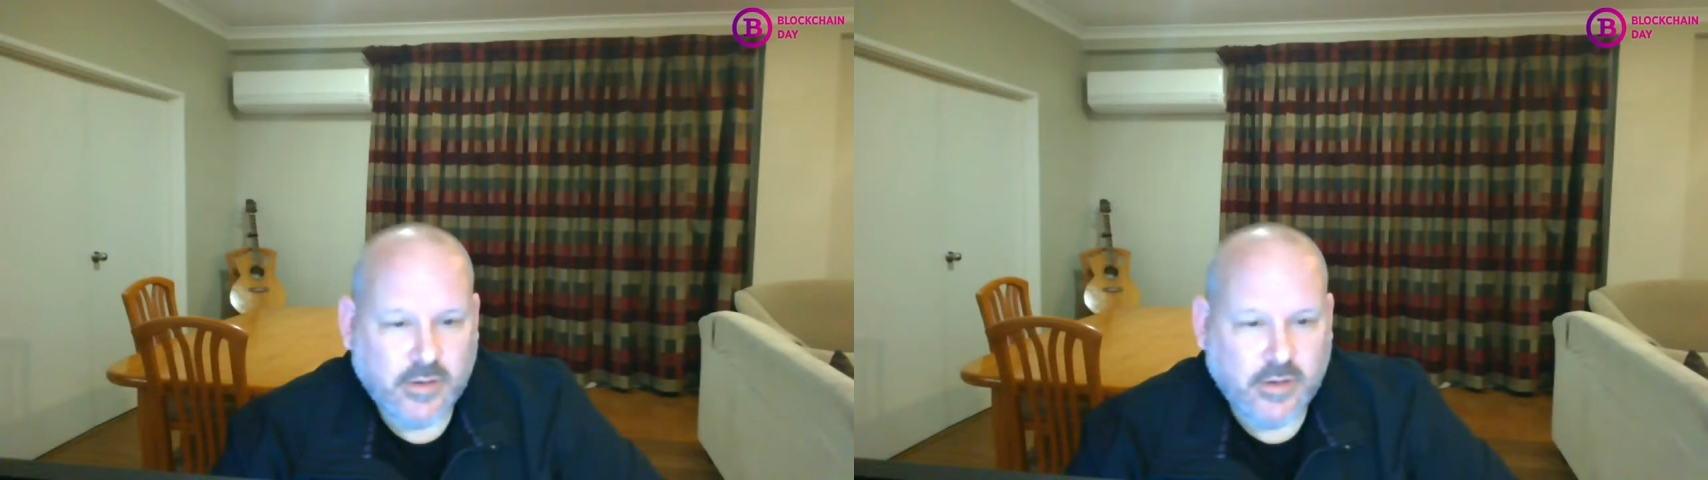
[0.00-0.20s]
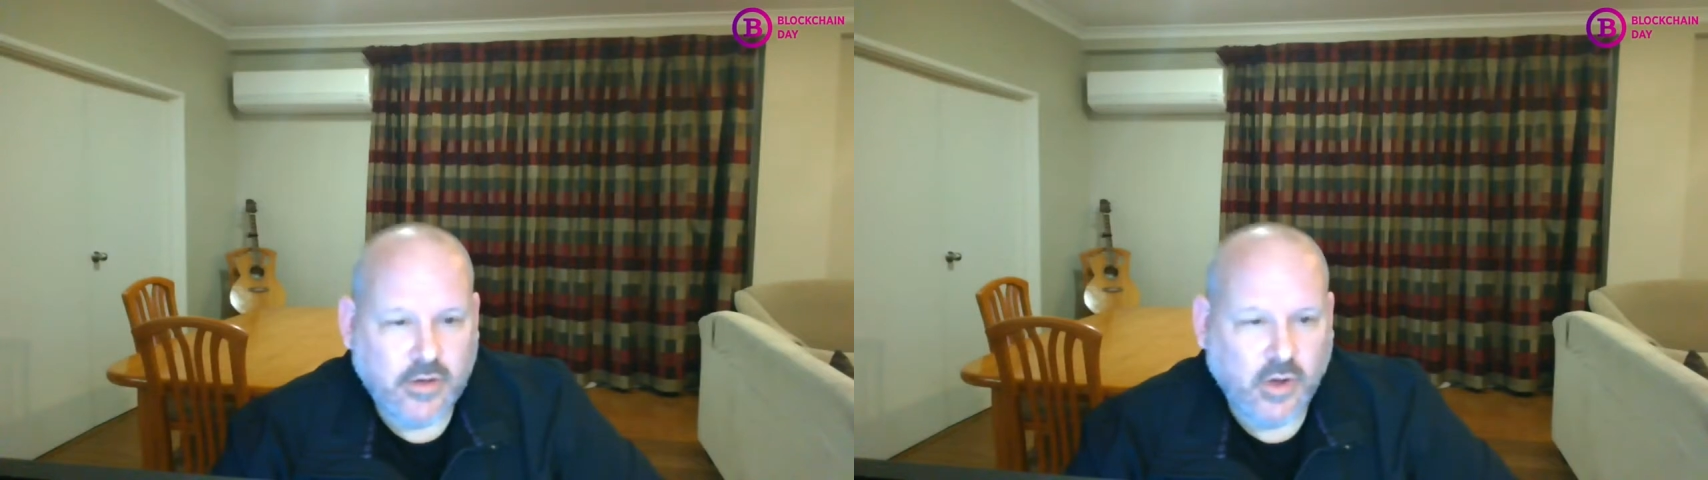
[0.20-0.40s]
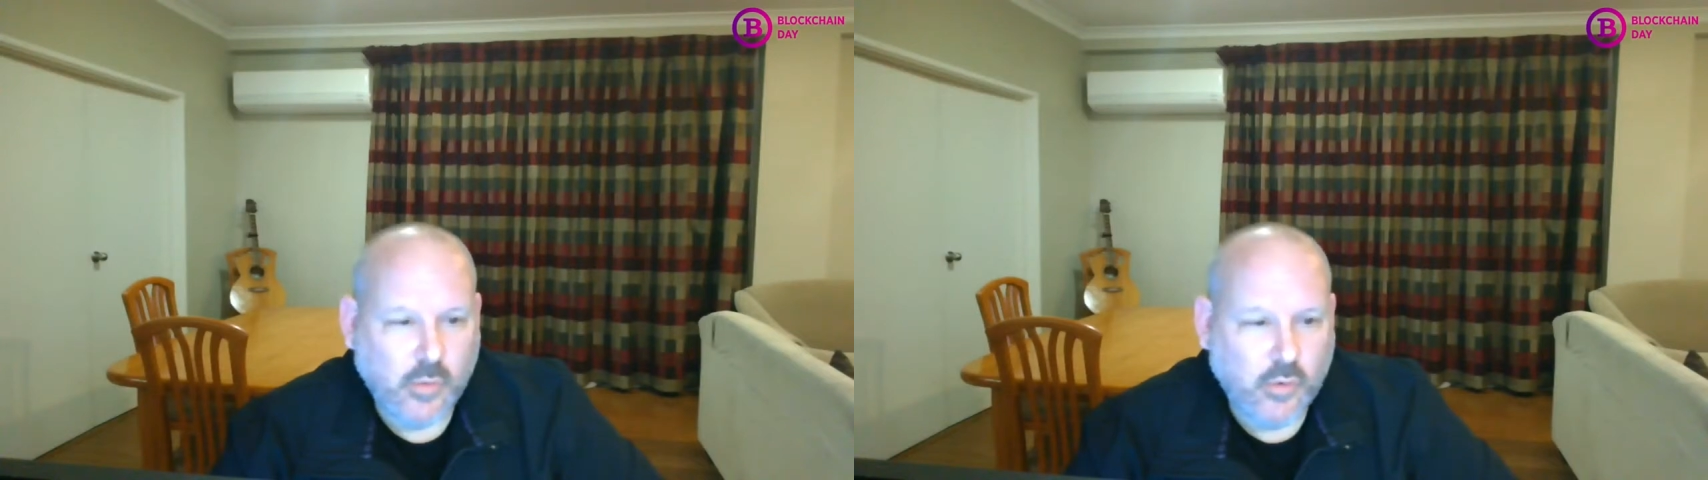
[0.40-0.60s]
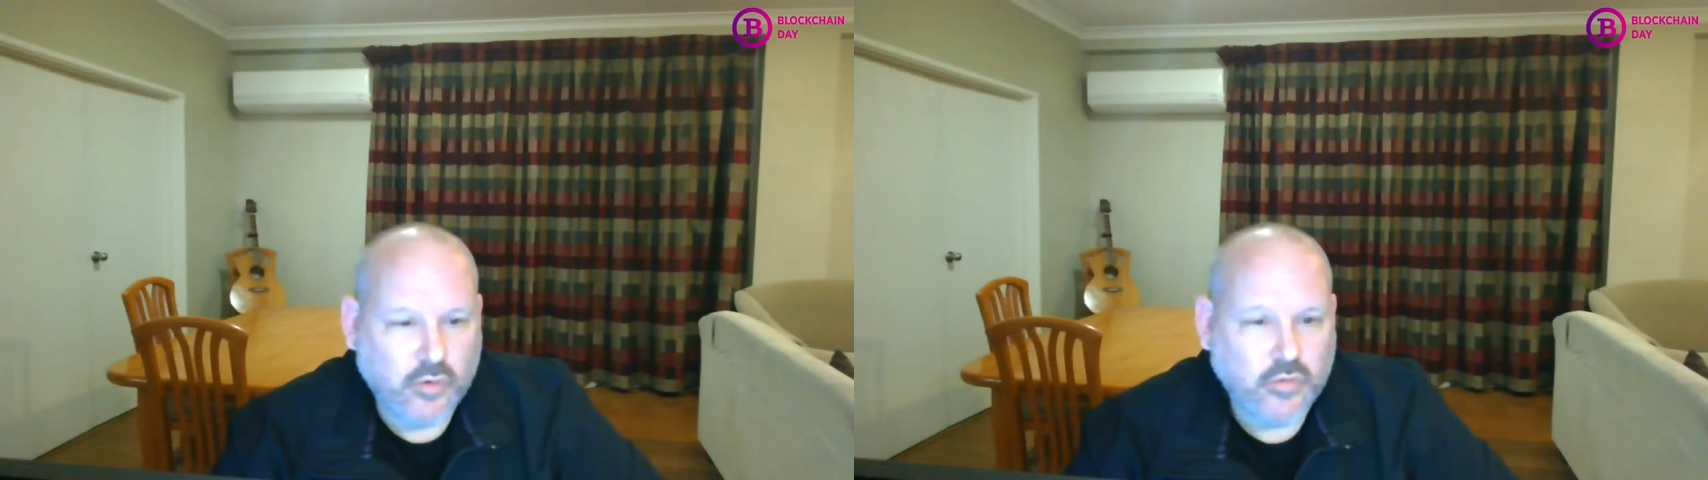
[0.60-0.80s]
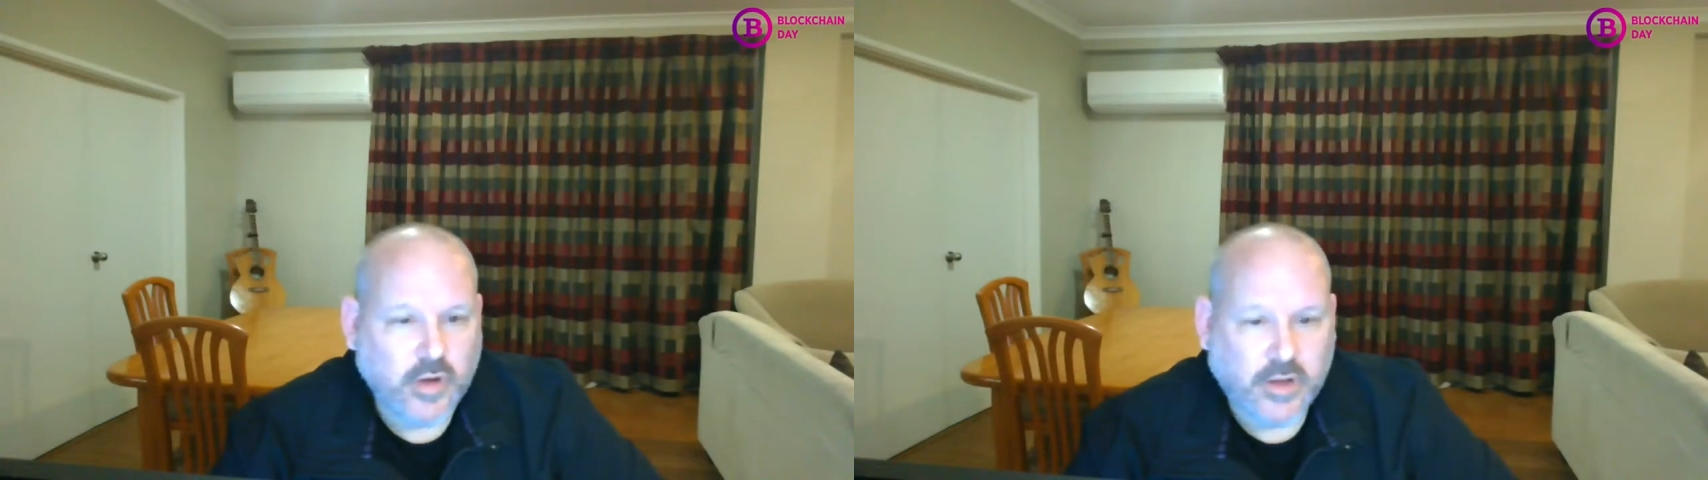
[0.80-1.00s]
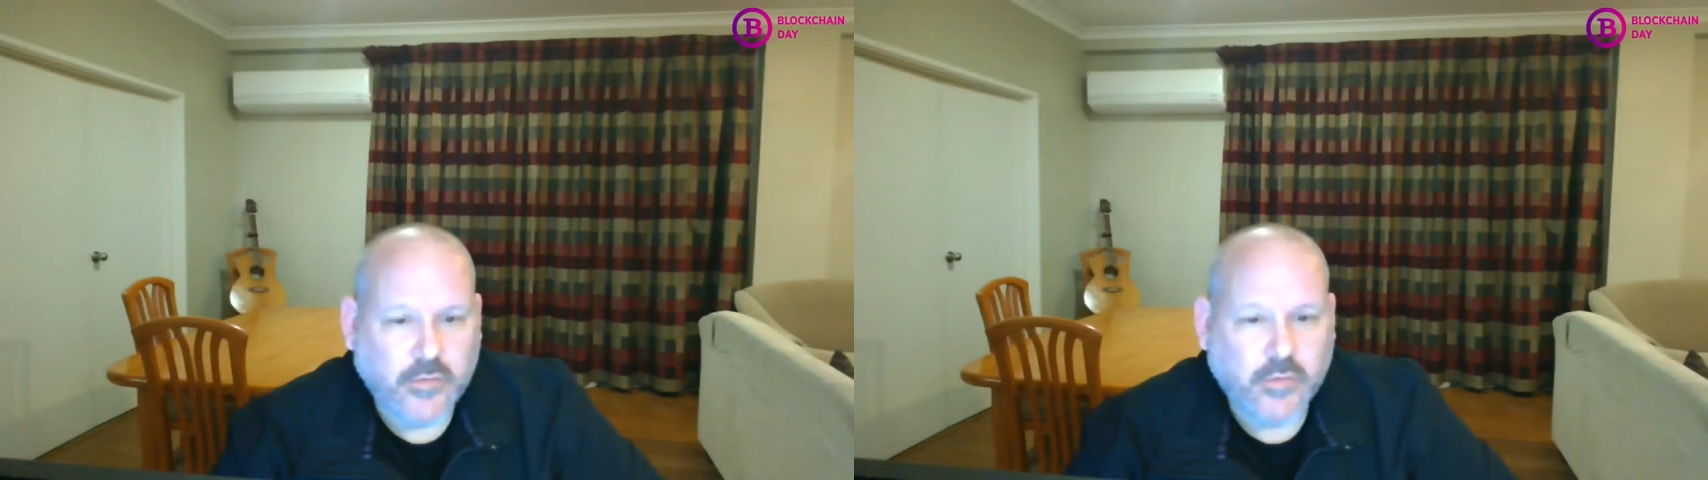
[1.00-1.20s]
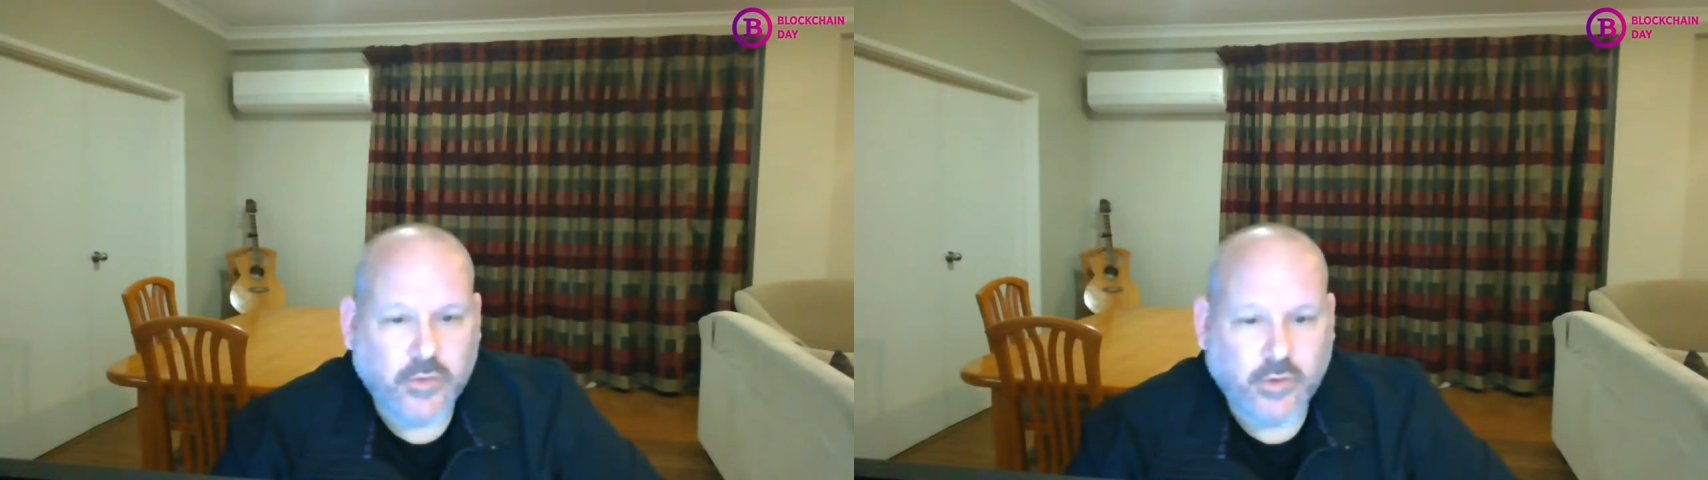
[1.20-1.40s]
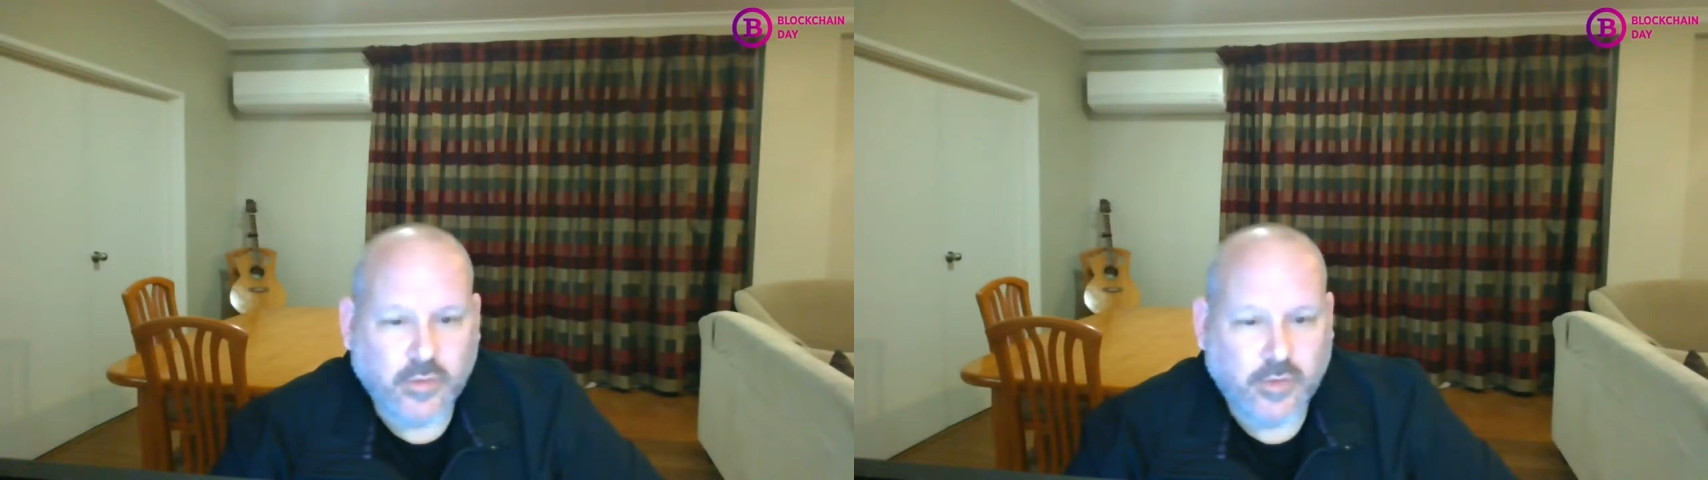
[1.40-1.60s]
global
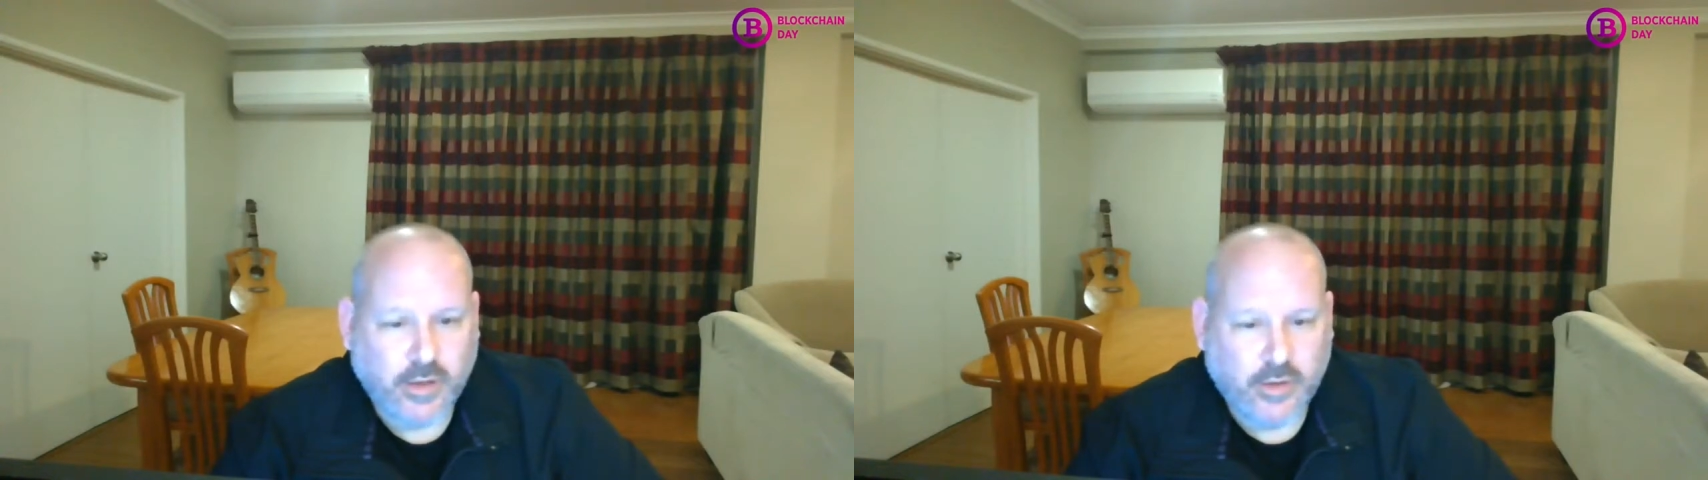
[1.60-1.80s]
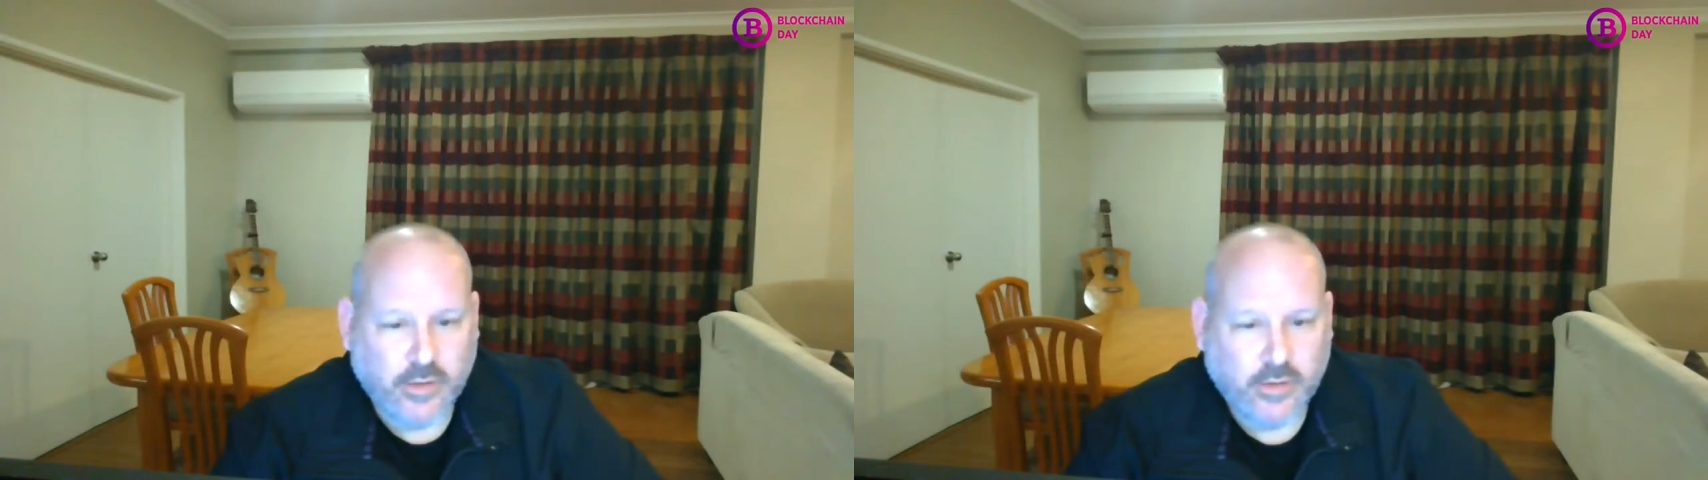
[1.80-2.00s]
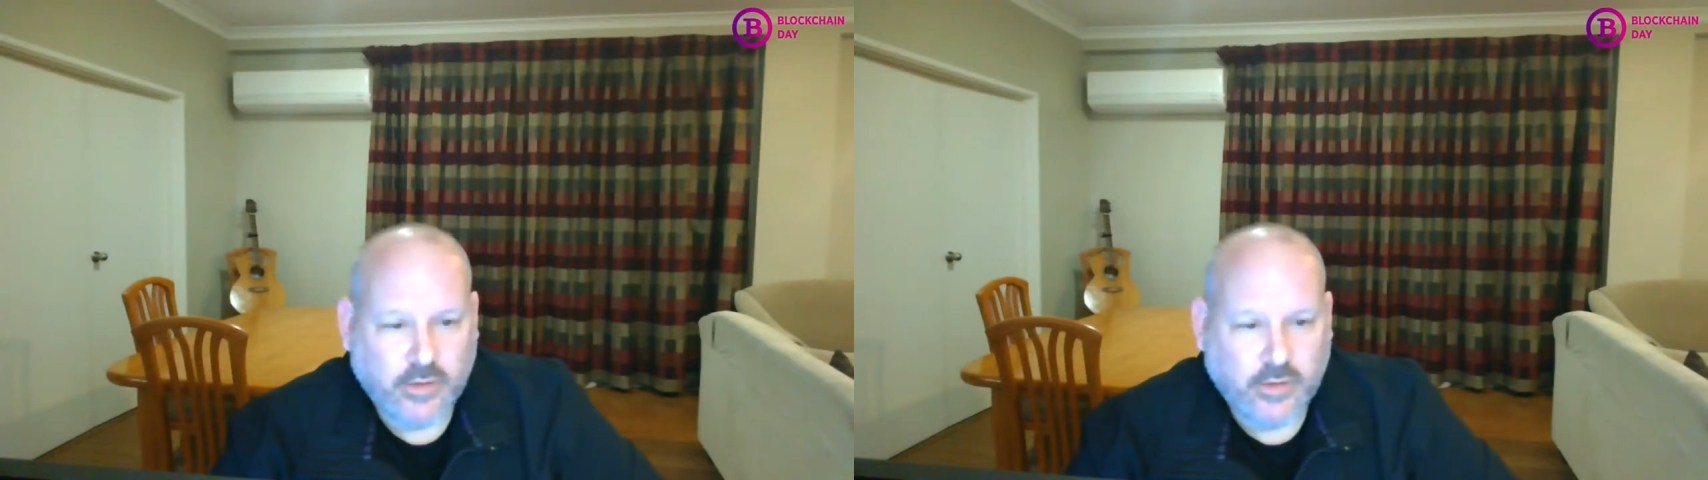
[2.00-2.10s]
transfer of value.